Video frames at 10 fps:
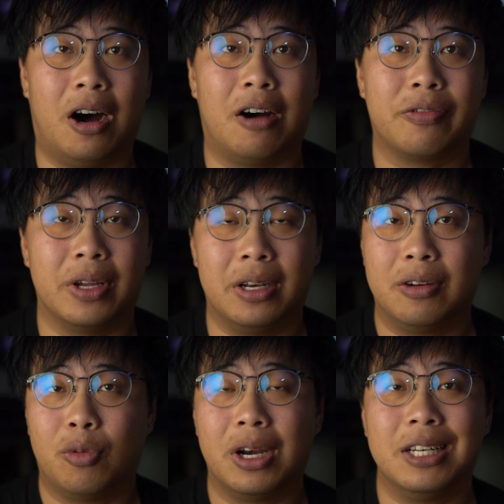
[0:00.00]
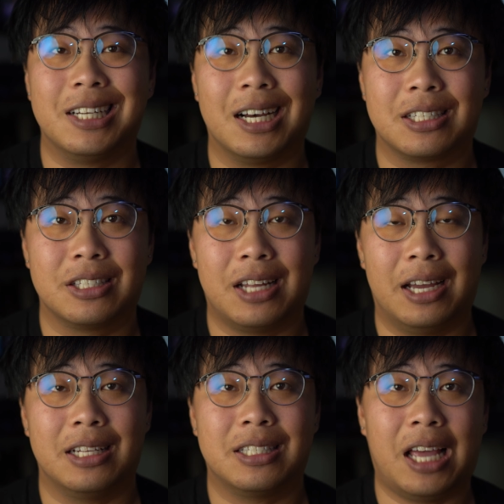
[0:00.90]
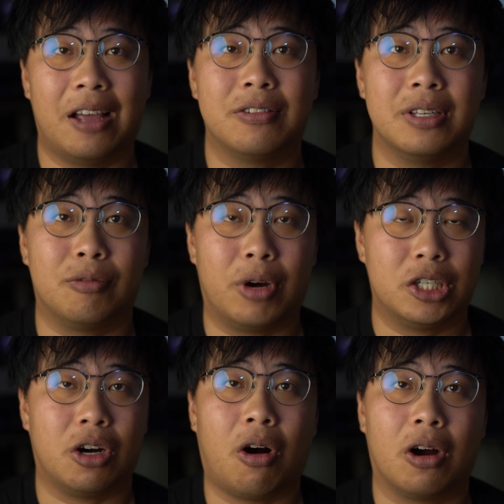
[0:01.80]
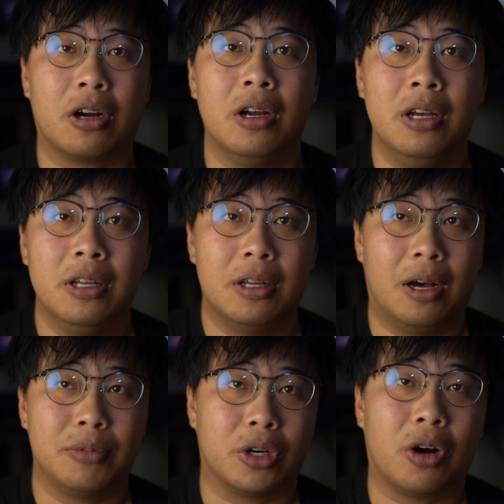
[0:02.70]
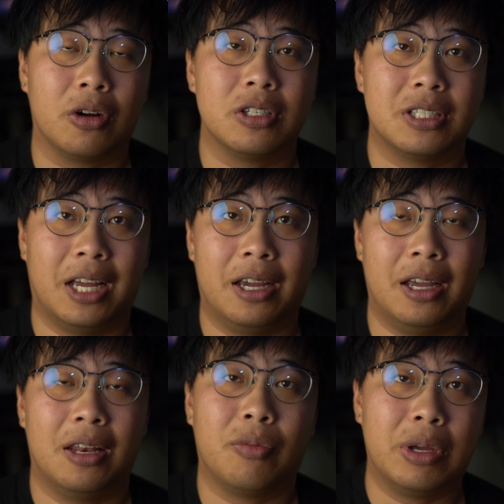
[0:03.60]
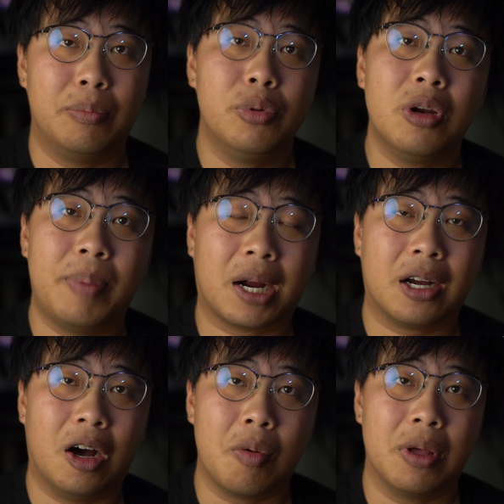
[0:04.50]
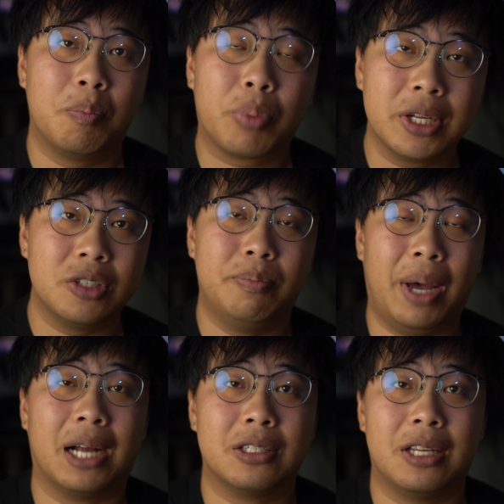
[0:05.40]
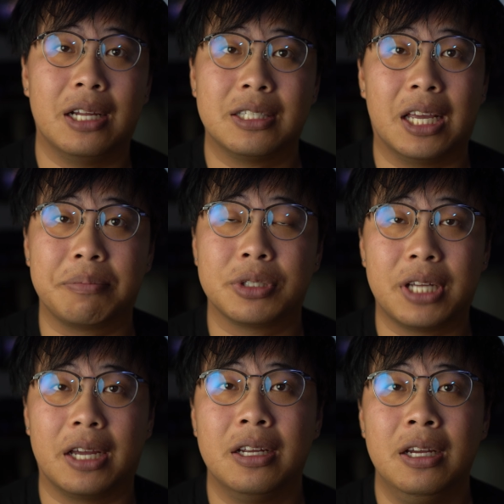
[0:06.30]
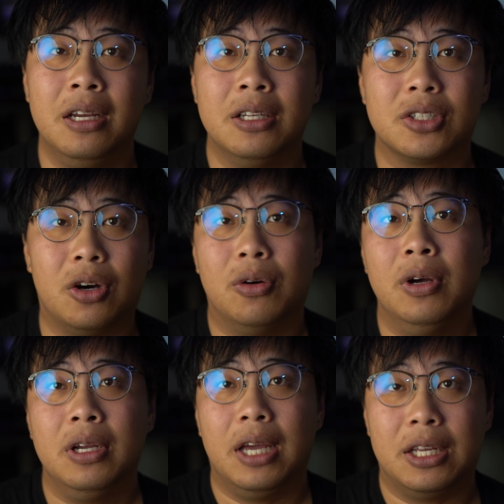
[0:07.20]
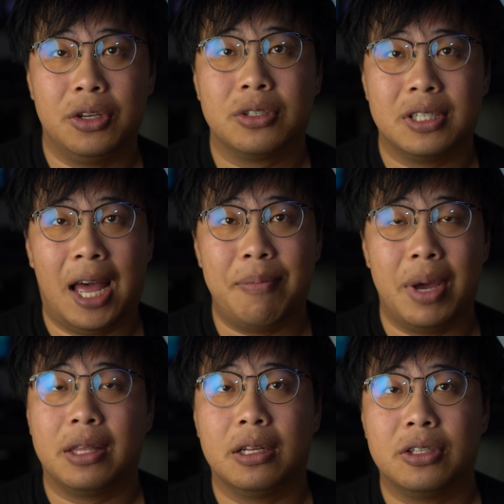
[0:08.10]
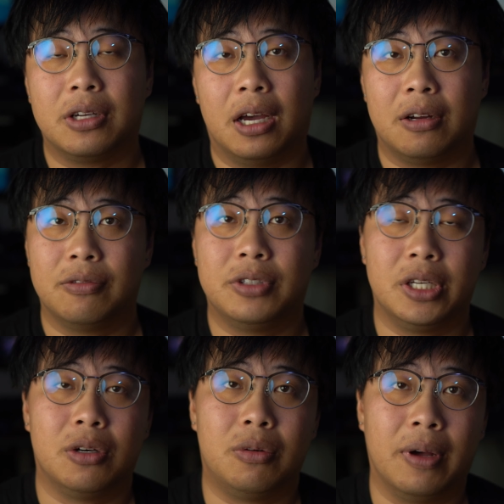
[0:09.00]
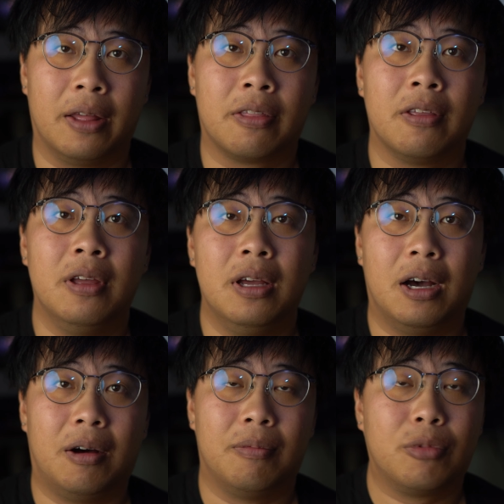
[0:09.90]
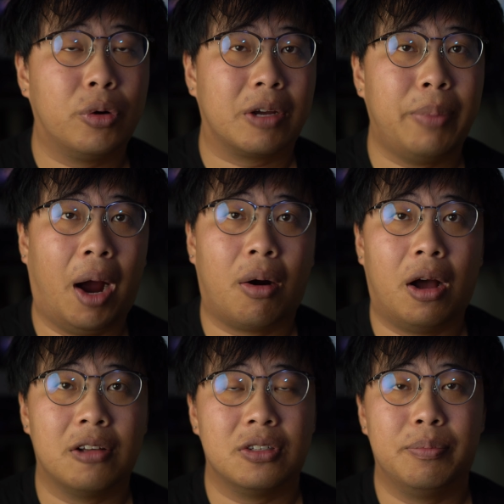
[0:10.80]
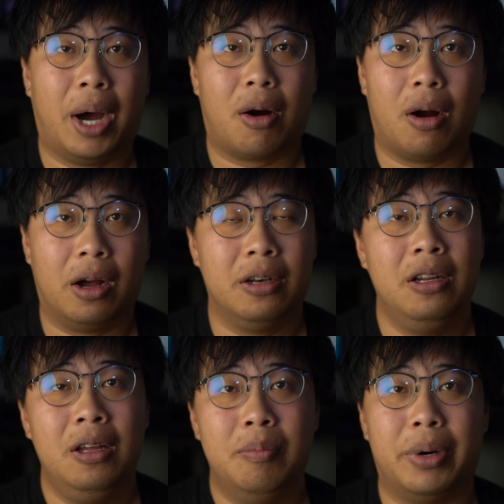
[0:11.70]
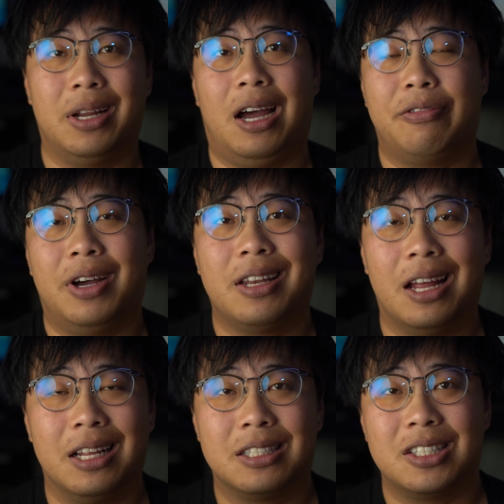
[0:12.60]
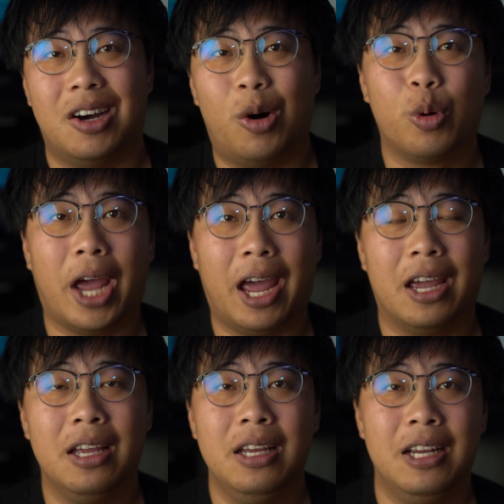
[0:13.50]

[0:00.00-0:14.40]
off, and what it does is that it saves in RetroArch your current state, and then when you boot it back up, it brings you back to that same state. So it uses that method to kind of deal with quick power offs and power on. But I find that it's okay,